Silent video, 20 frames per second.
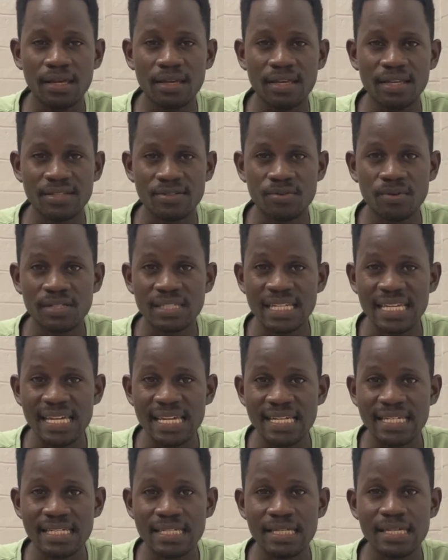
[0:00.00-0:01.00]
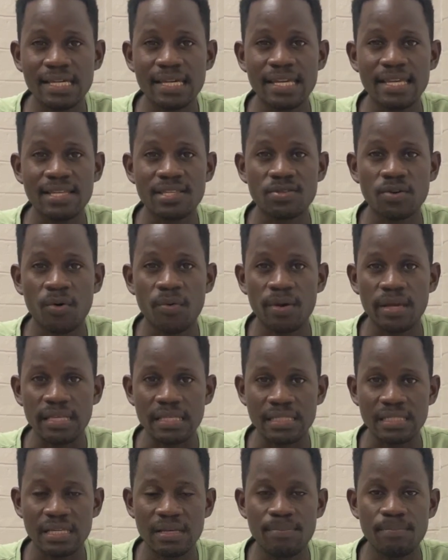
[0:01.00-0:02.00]
He's not eating, he's always
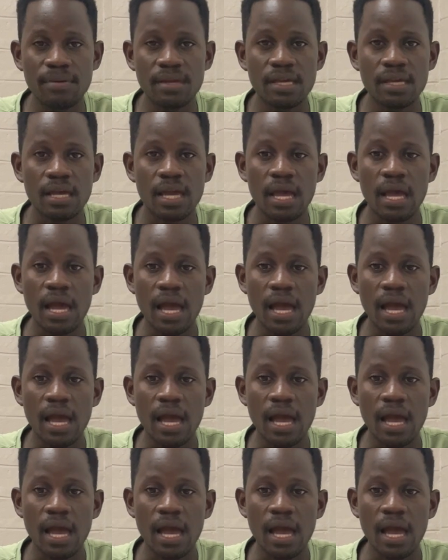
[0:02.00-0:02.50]
sleeping,